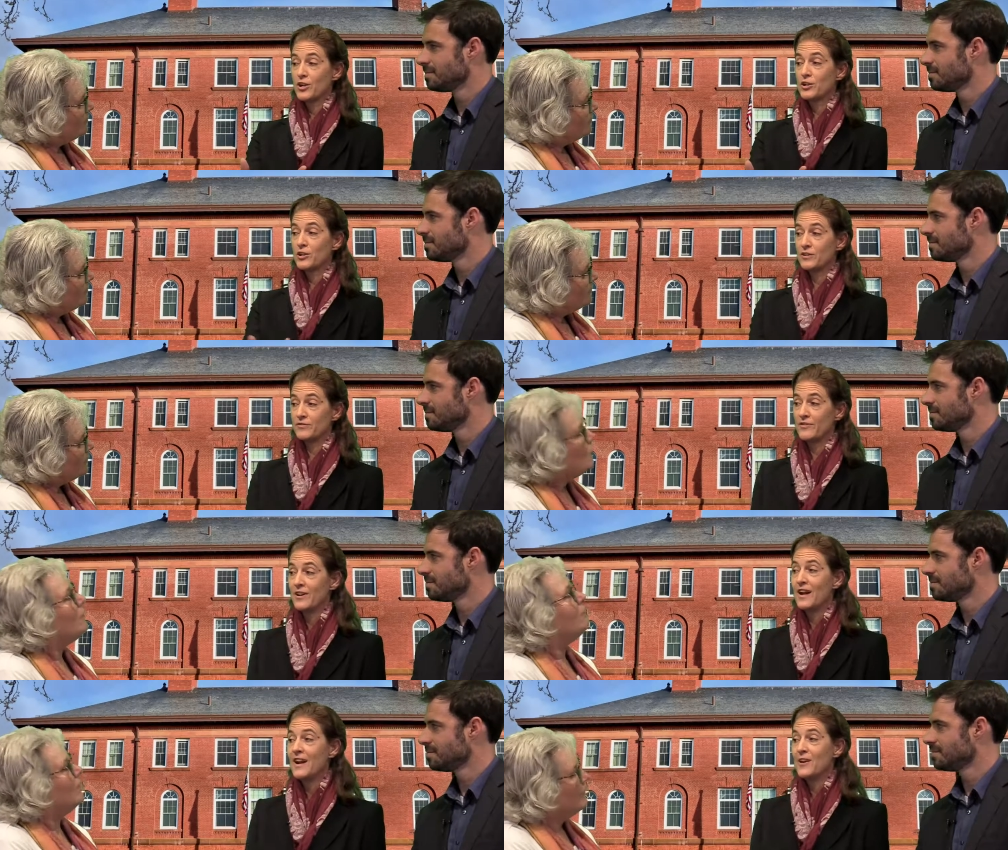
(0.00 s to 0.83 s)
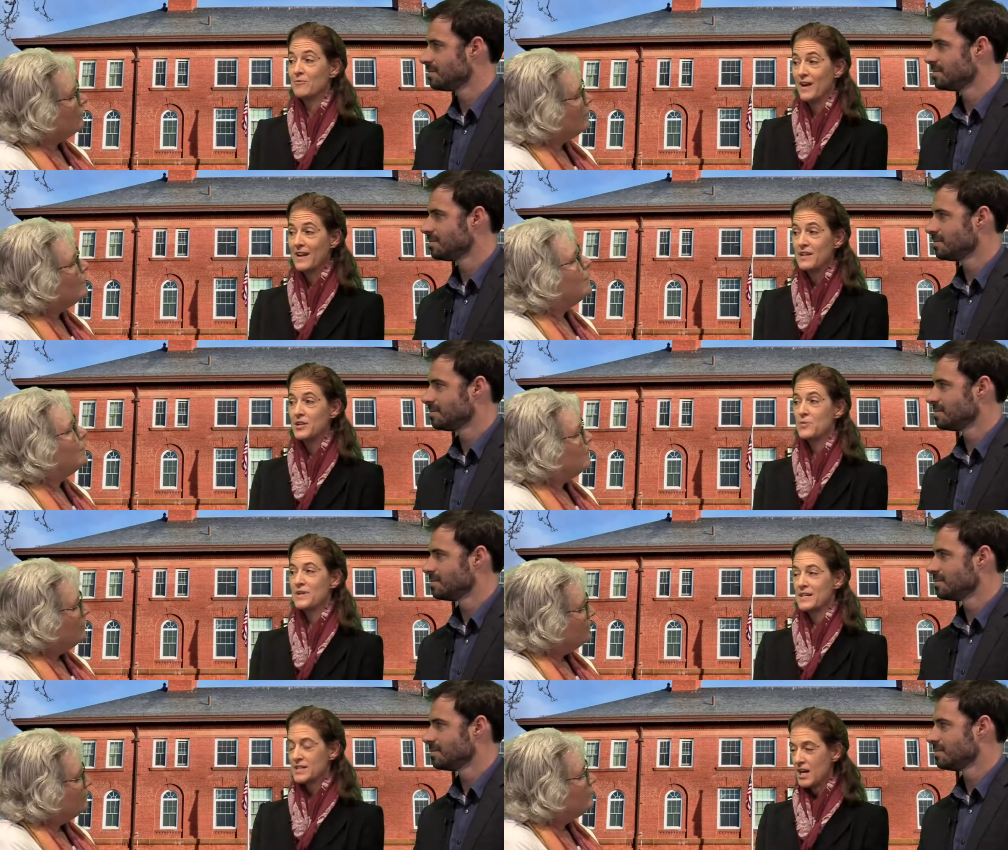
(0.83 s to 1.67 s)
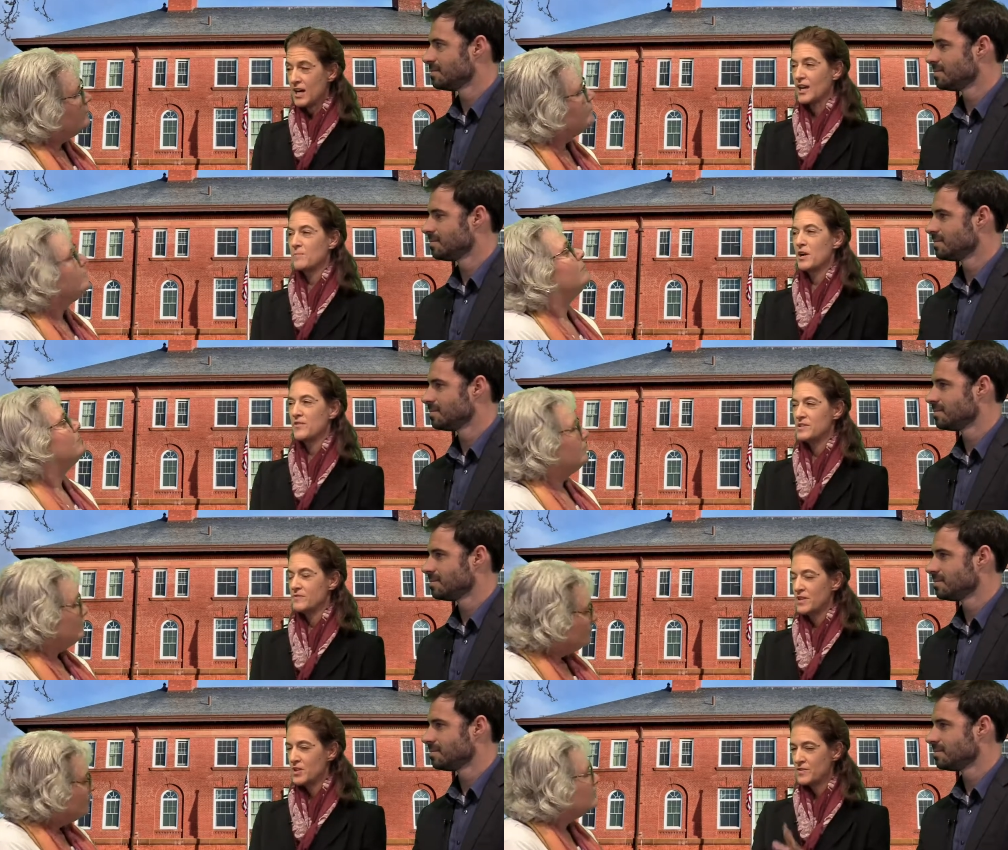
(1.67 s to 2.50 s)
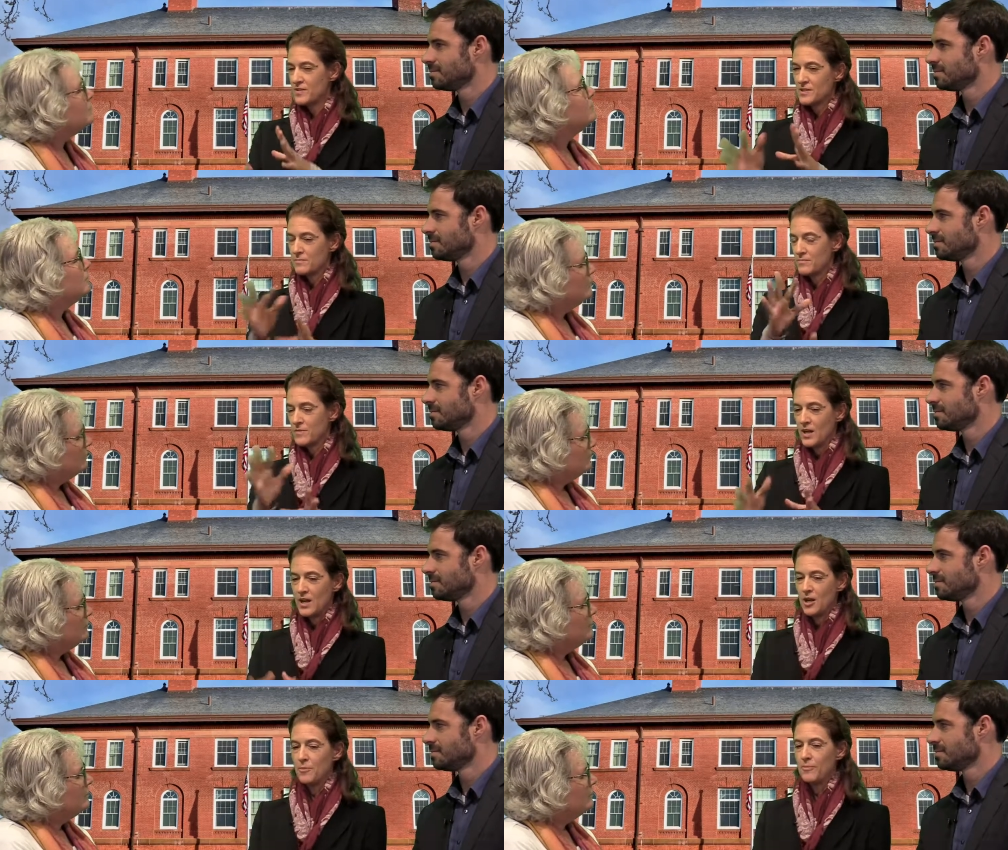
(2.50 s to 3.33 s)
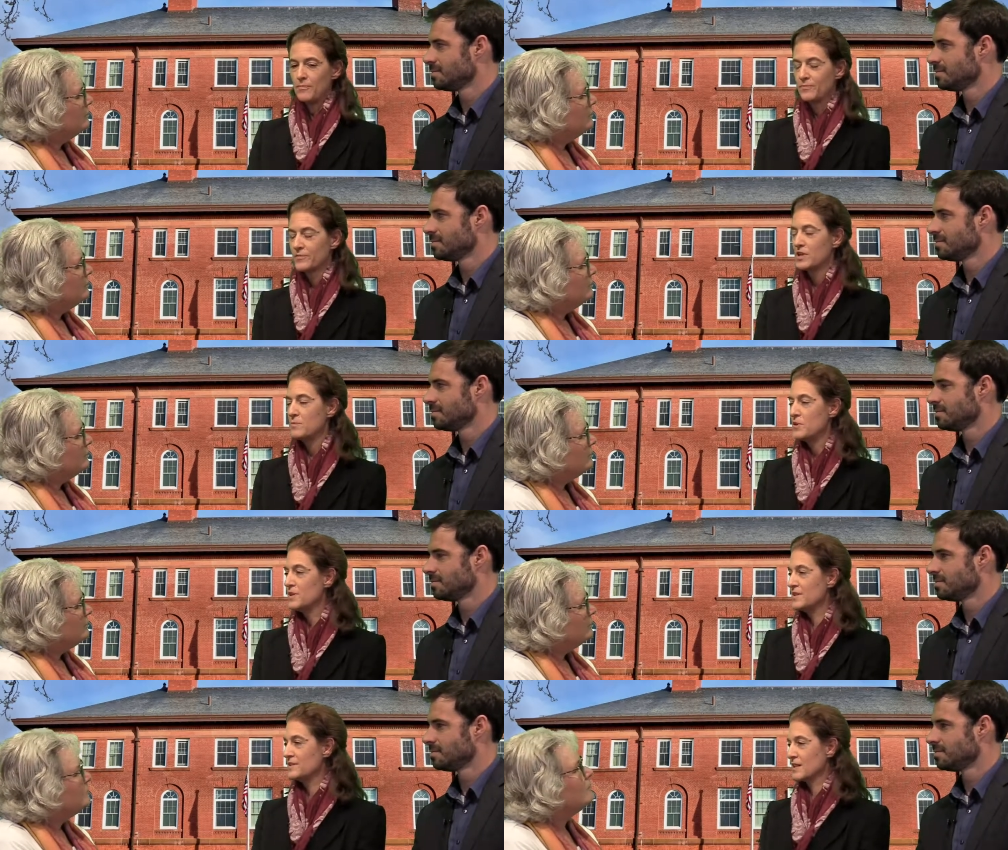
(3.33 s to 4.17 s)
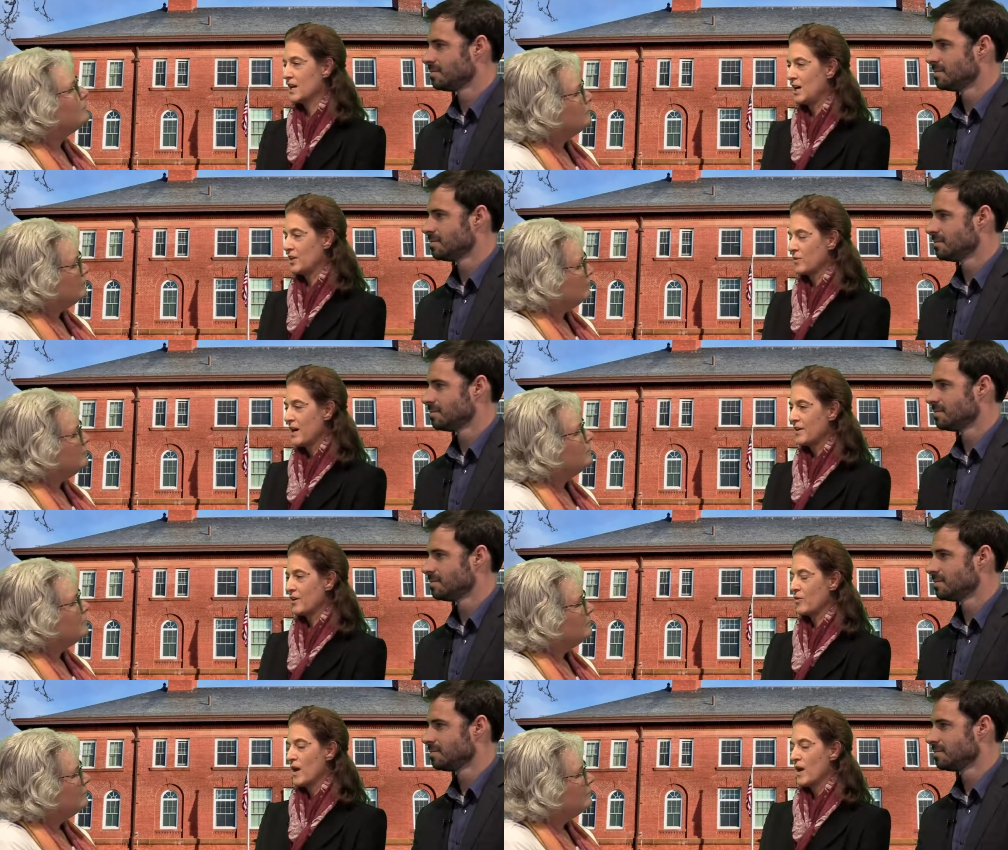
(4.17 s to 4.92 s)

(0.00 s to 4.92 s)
Speaker 1: curve, okay. right? You know, Nantucket, Martha's Vineyard, some um, communities in Colorado,